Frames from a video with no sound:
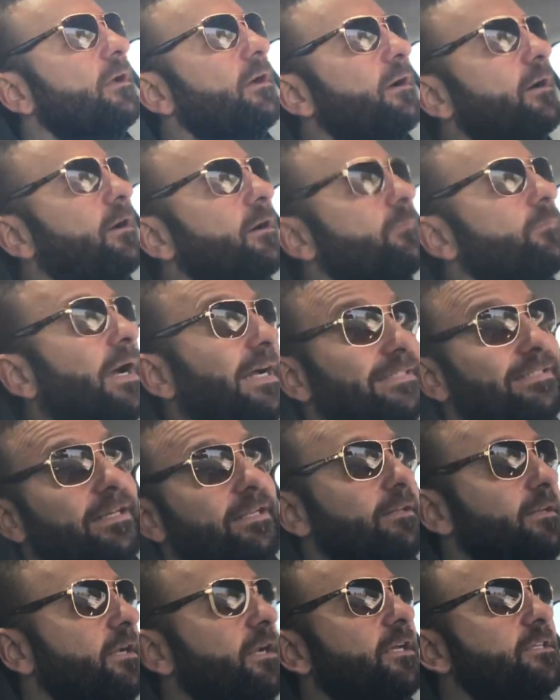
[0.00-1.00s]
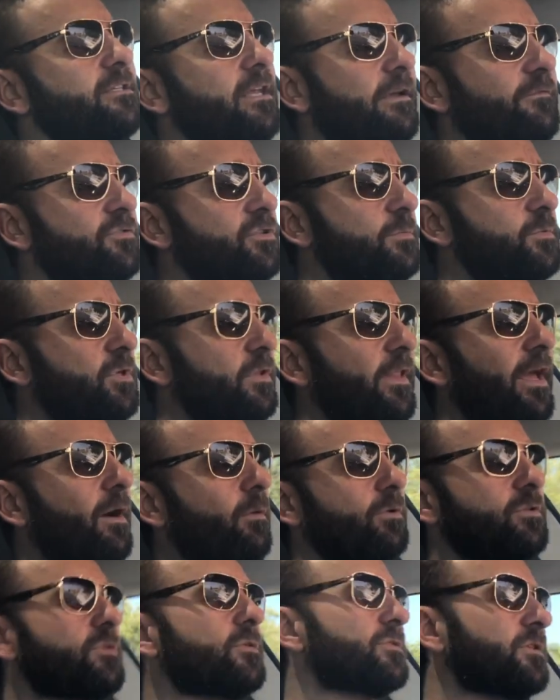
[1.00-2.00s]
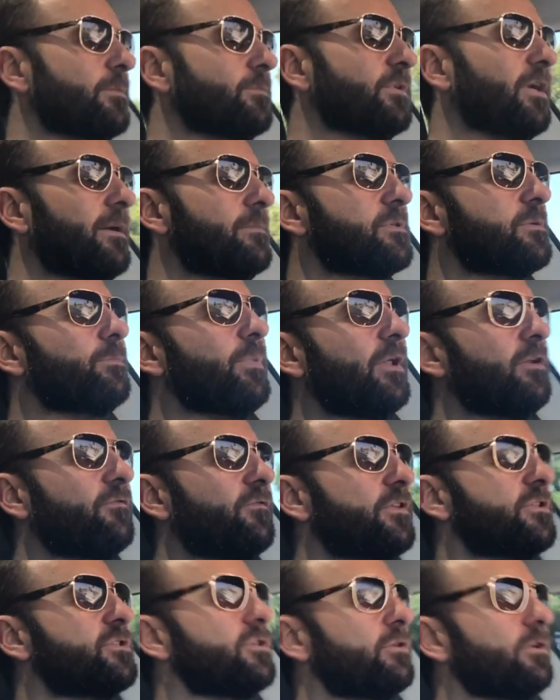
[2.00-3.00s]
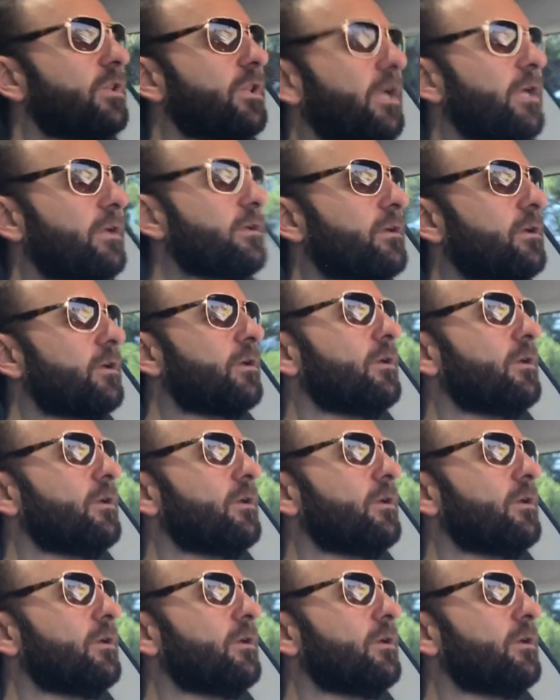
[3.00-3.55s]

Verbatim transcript: Um, I didn't, and I saved chips on that one. So sometimes it benefits you to like